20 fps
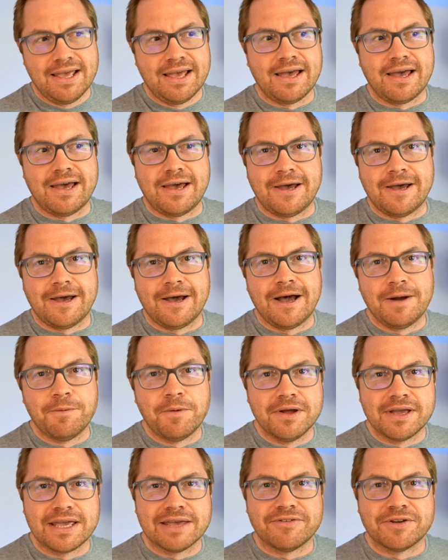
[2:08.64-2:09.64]
I
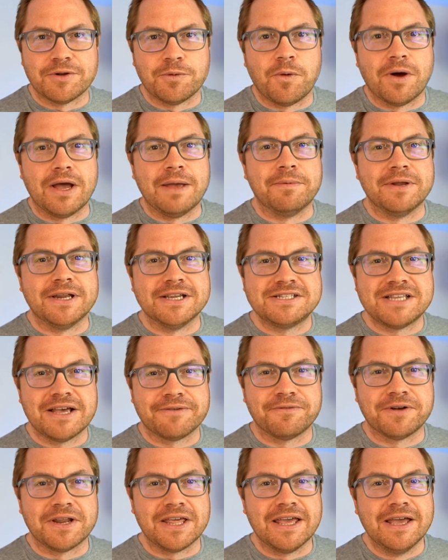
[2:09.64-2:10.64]
won't give it away, but it's
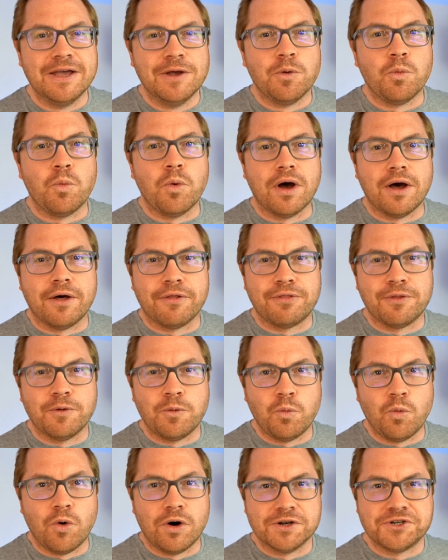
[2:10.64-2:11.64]
definitely worth
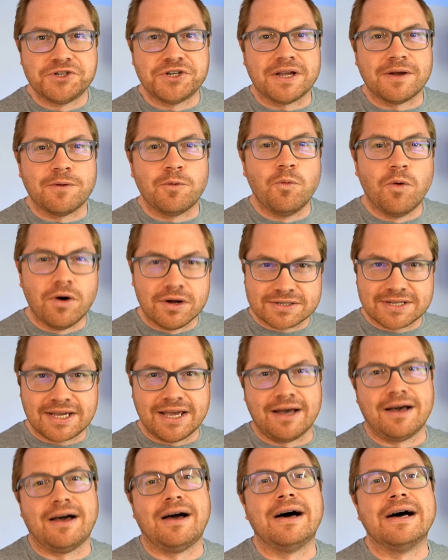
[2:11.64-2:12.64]
watching. What
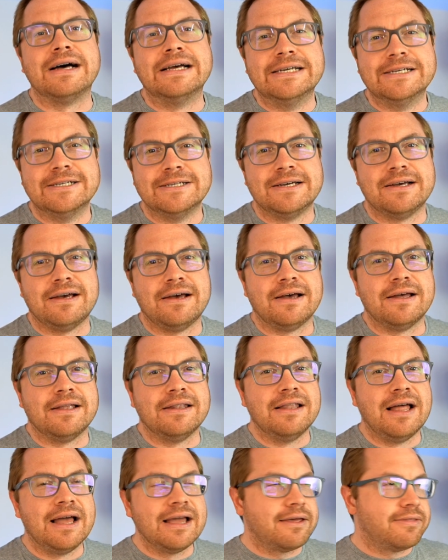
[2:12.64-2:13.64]
car?
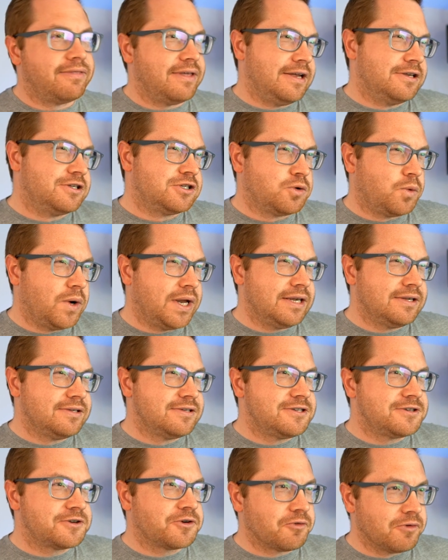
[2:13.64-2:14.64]
Like the twin
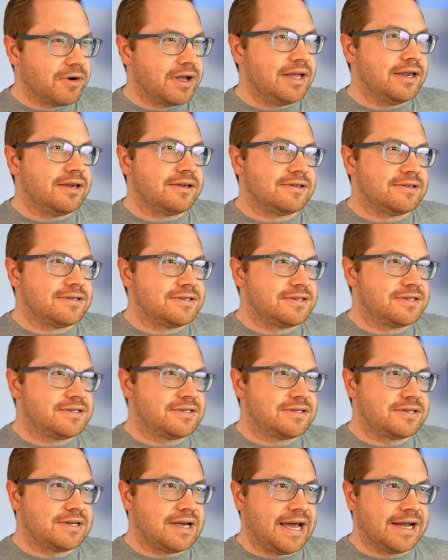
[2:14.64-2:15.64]

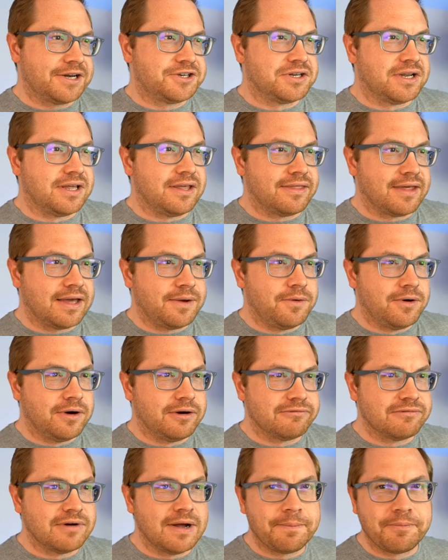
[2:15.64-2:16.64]
screens, actually, they
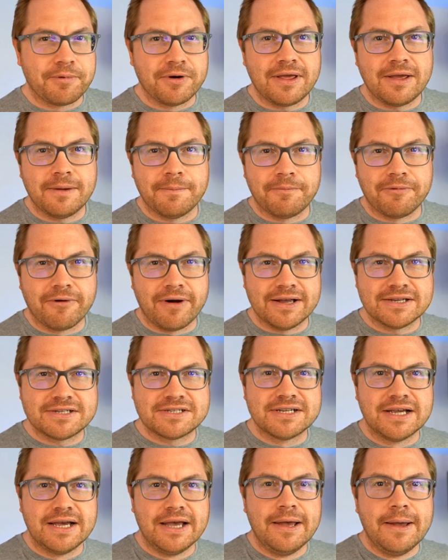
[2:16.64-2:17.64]
were pretty
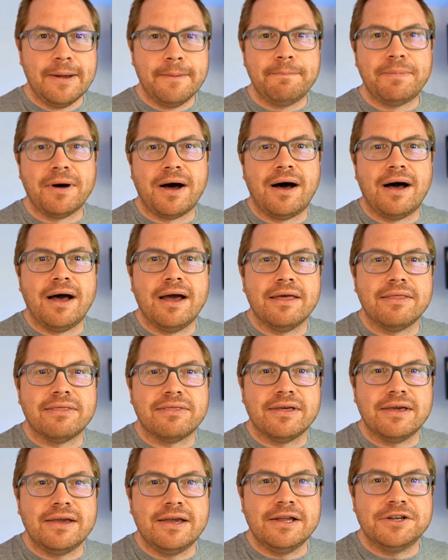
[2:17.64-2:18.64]
impressed by
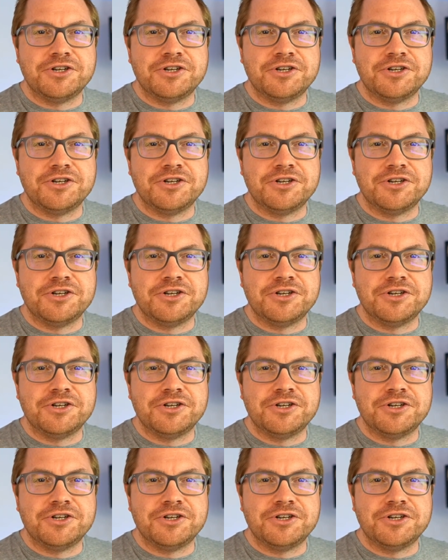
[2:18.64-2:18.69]
the